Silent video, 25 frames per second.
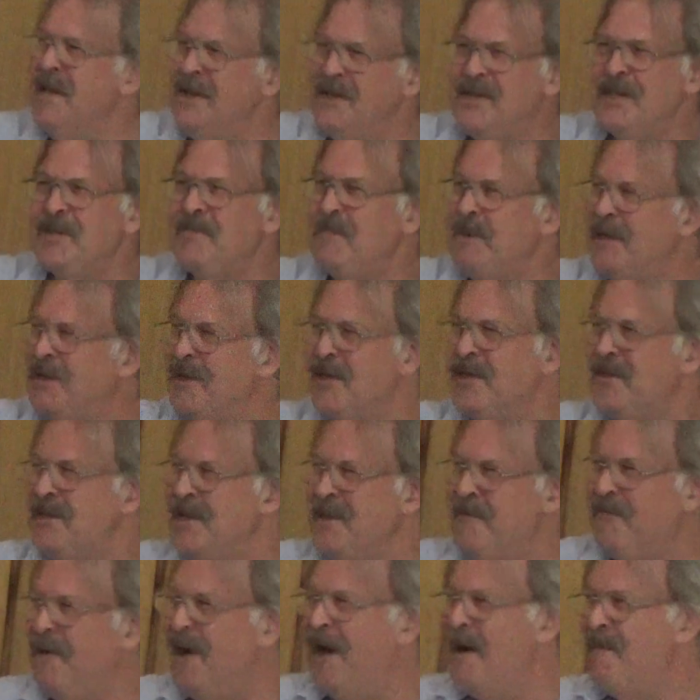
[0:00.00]
just because
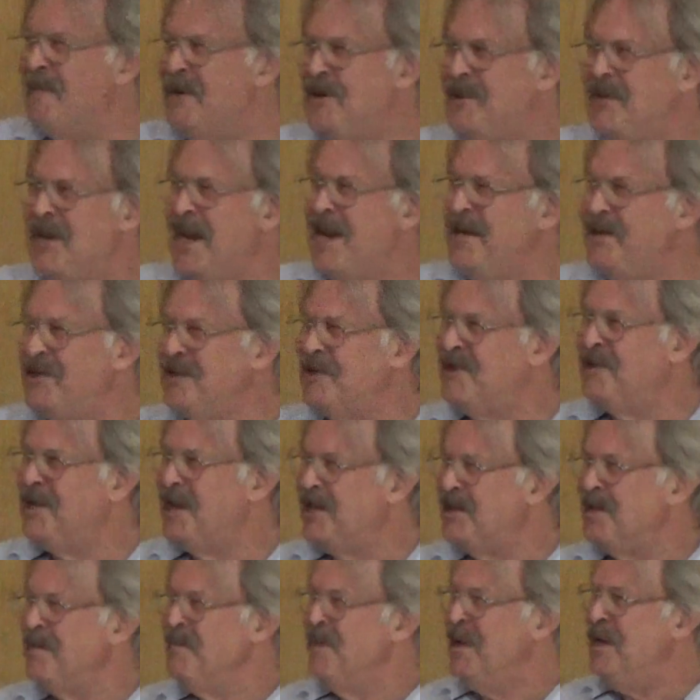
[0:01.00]
the environment changes
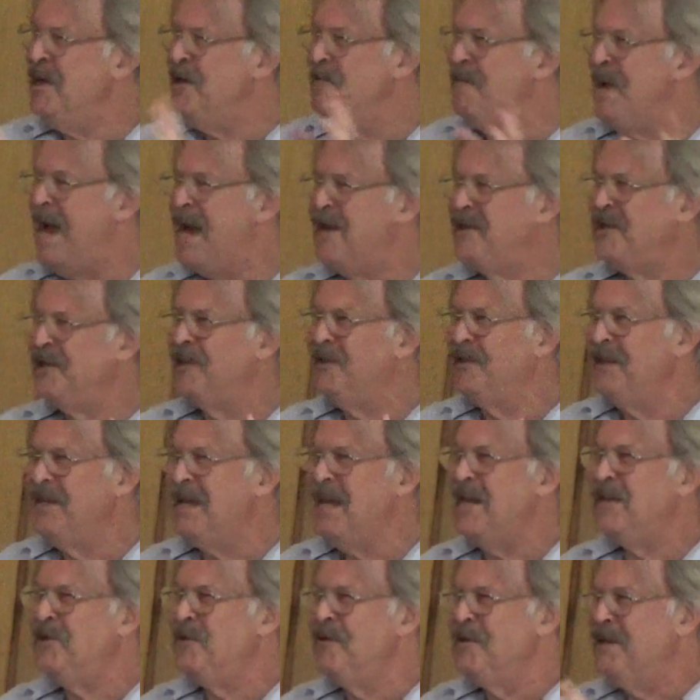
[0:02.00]
doesn't mean you magically
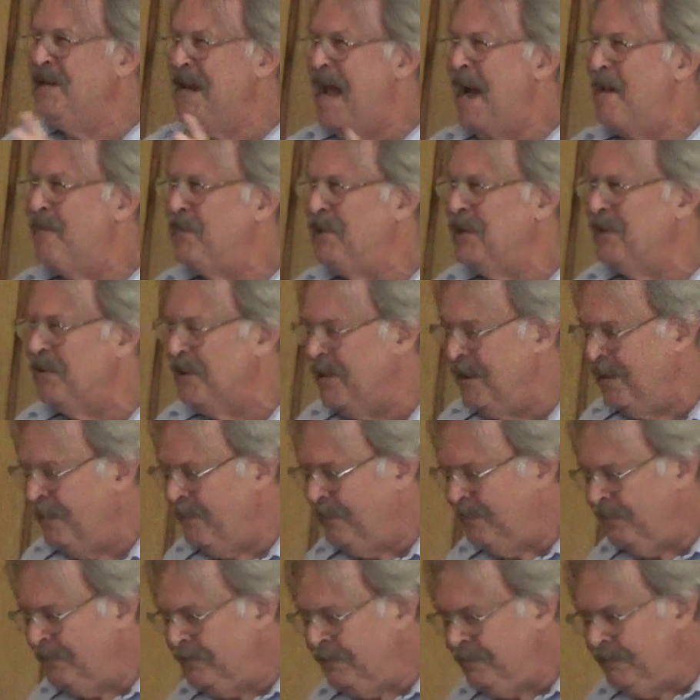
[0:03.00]
get to adapt to it.
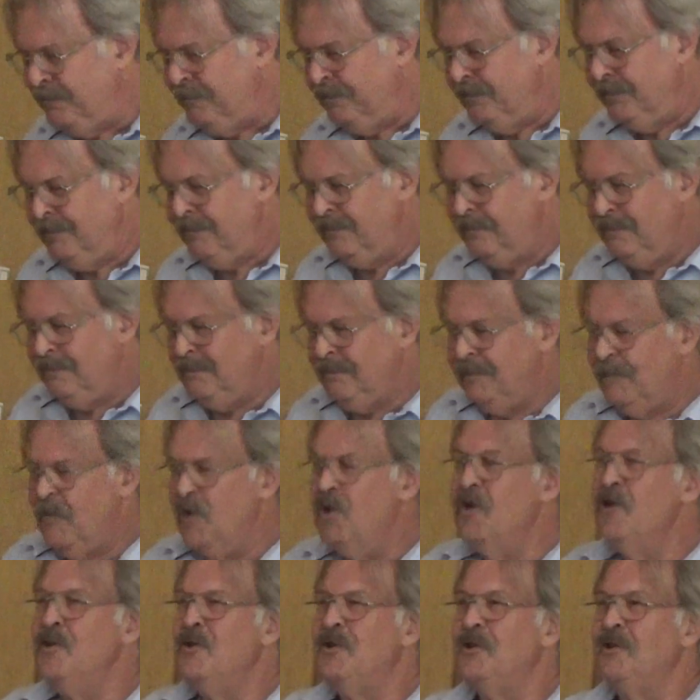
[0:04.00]

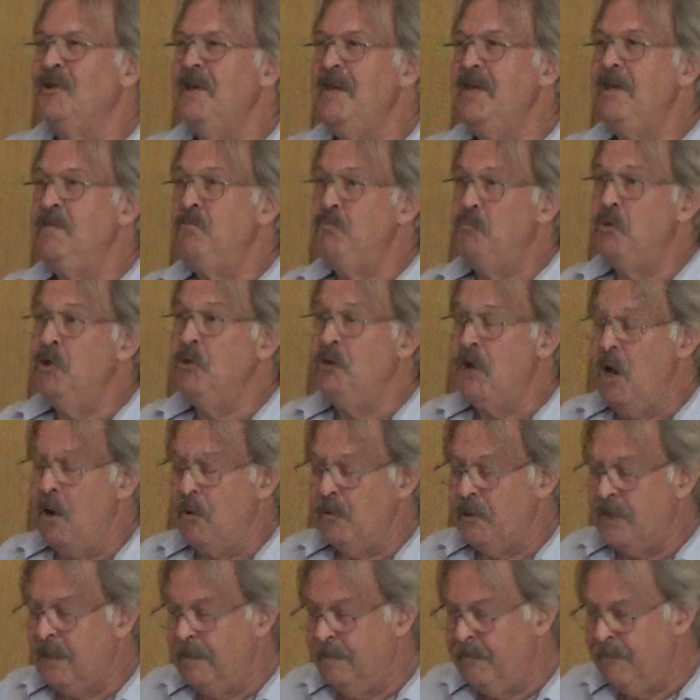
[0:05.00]
Usually, you
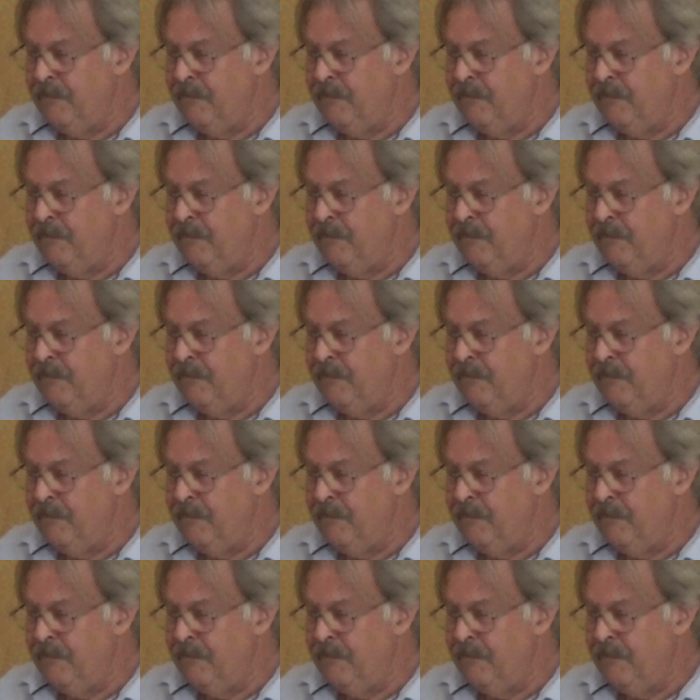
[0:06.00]
don't.